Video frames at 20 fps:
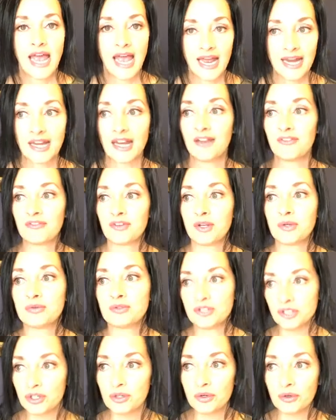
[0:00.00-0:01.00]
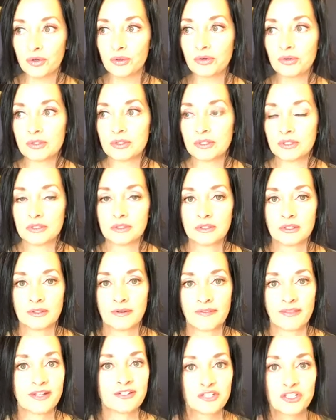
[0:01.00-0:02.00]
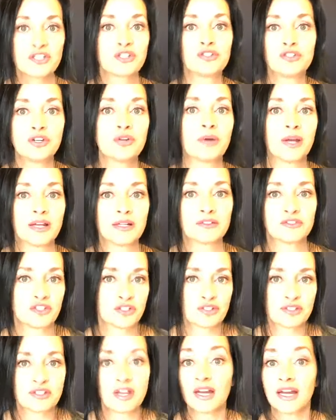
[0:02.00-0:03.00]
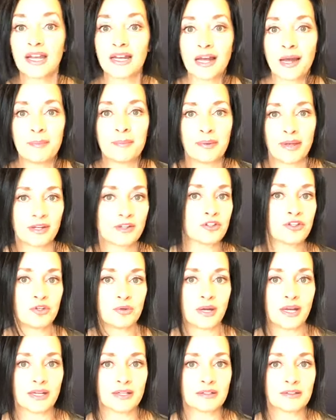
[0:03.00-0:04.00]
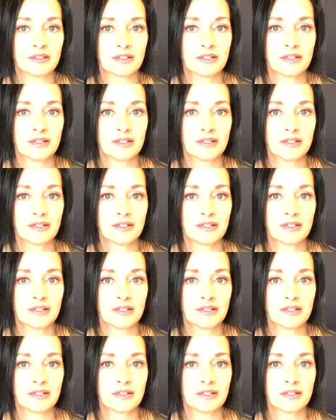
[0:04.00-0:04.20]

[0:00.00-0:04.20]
And if you do, then just do it. Just suck it up and do it.